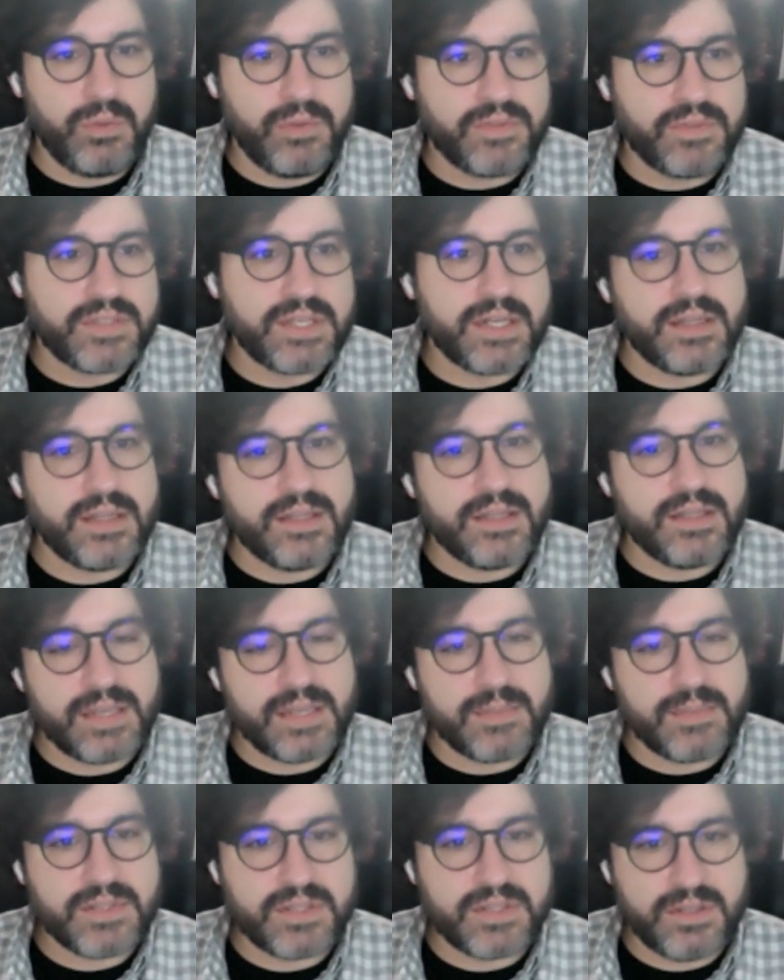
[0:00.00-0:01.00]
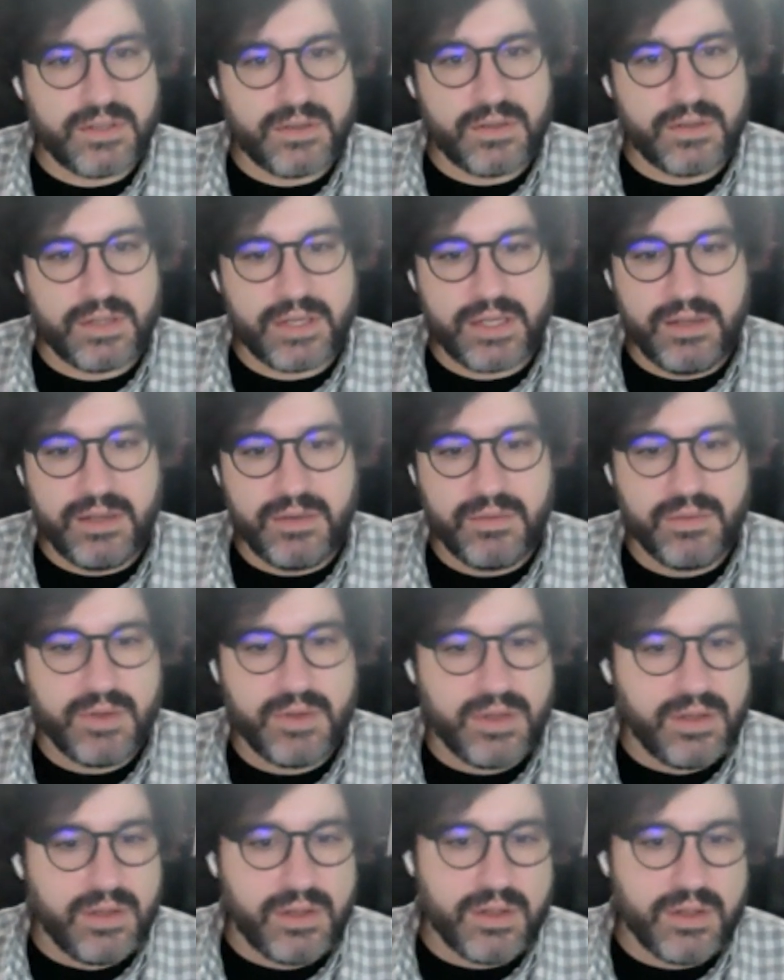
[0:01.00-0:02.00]
we've said it in this episode, like you
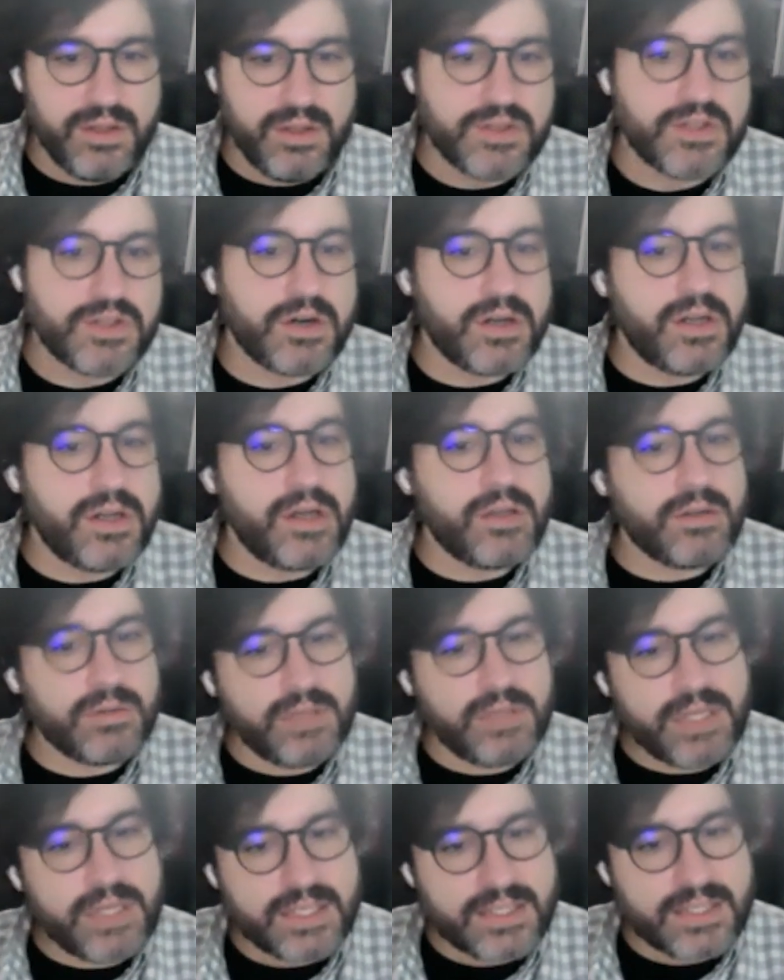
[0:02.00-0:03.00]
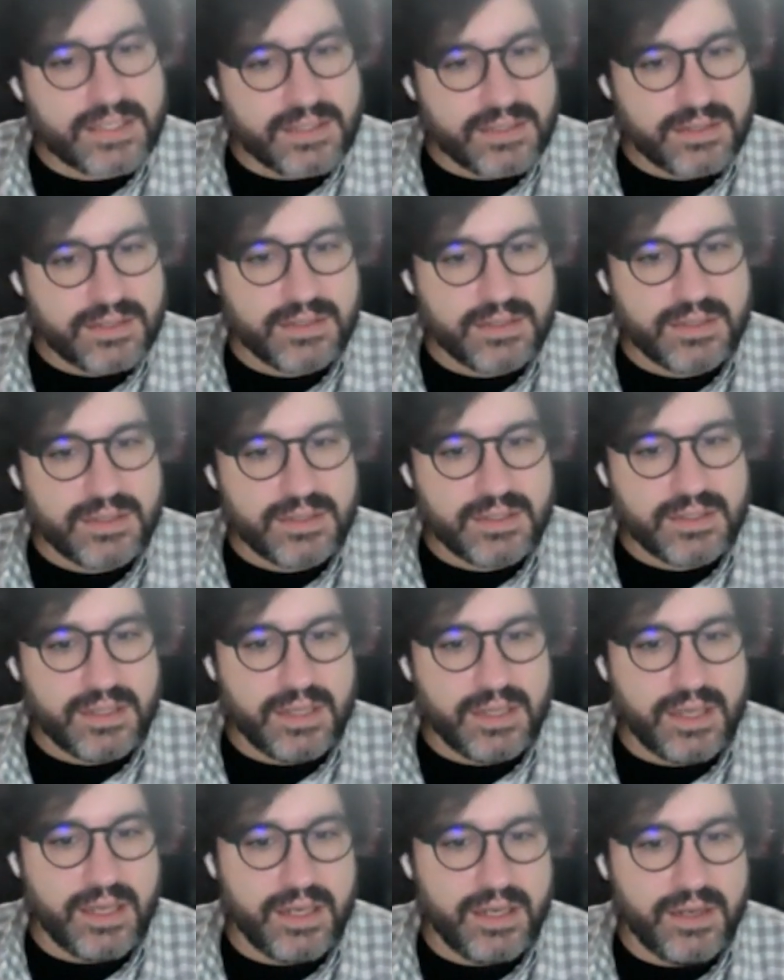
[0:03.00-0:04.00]
start another list
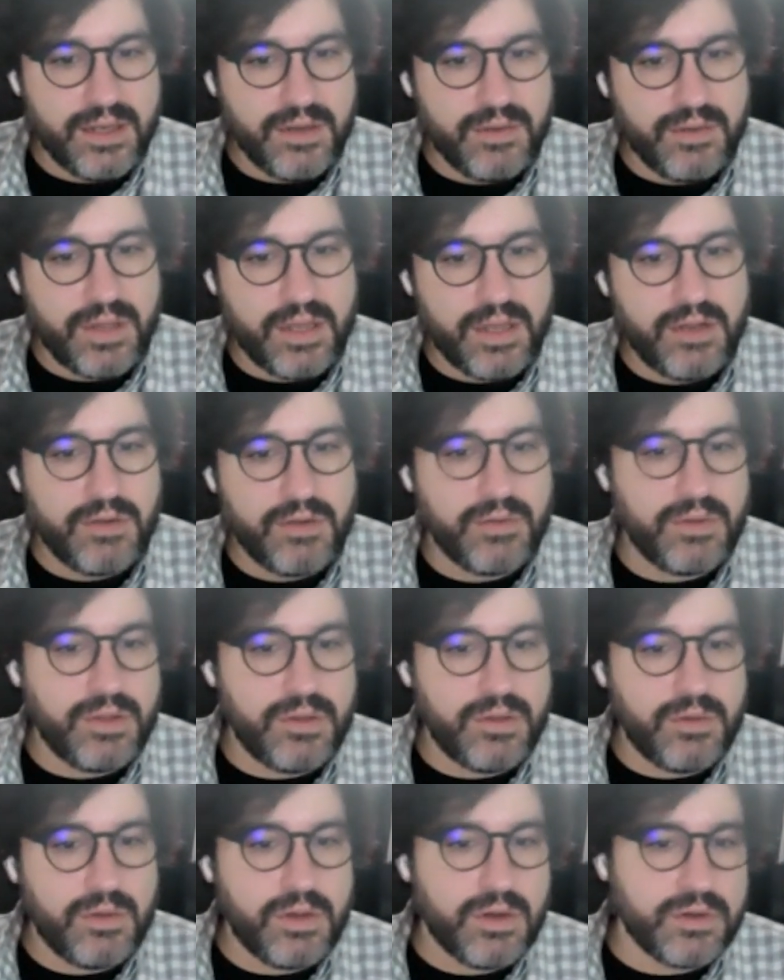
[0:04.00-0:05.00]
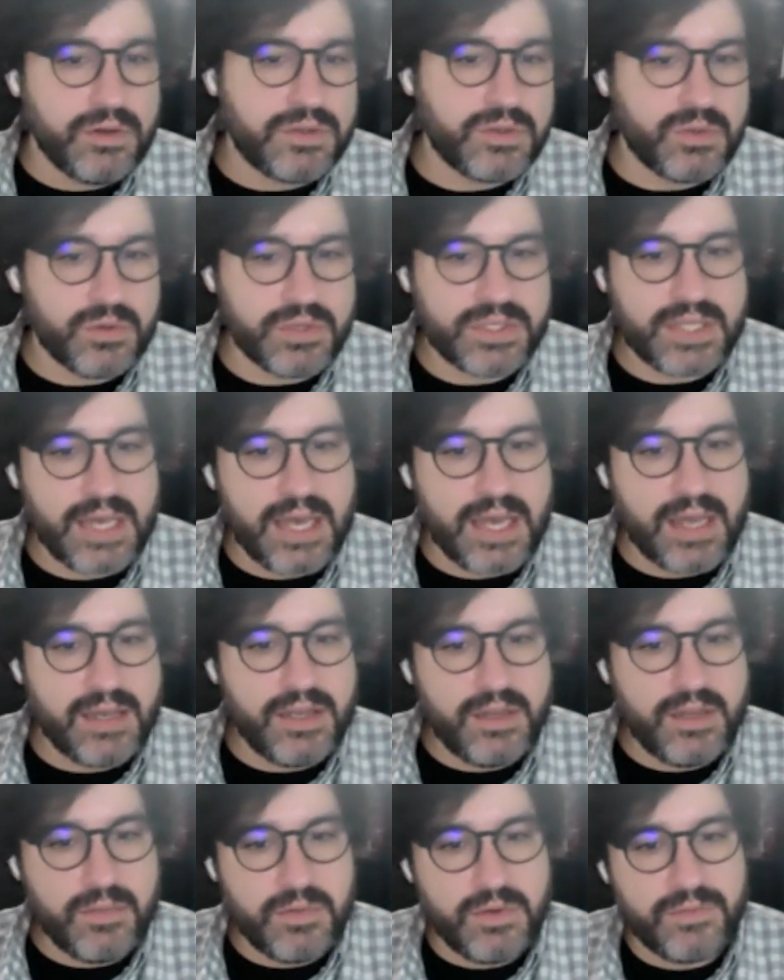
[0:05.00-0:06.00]
and you go towards that
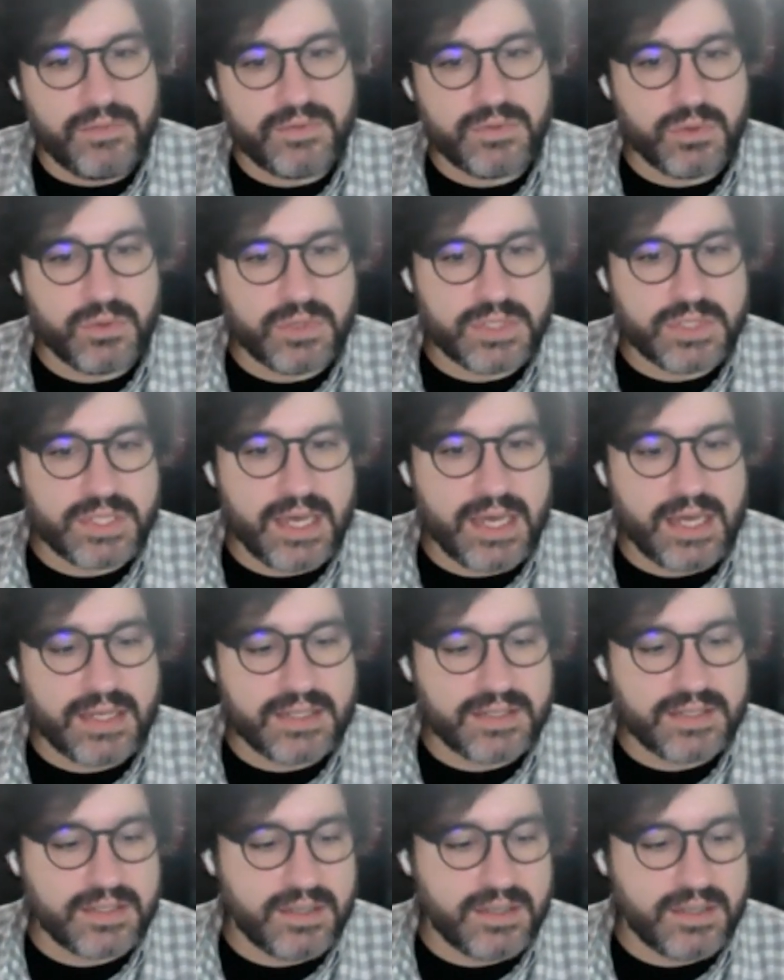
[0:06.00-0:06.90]
and you move towards that.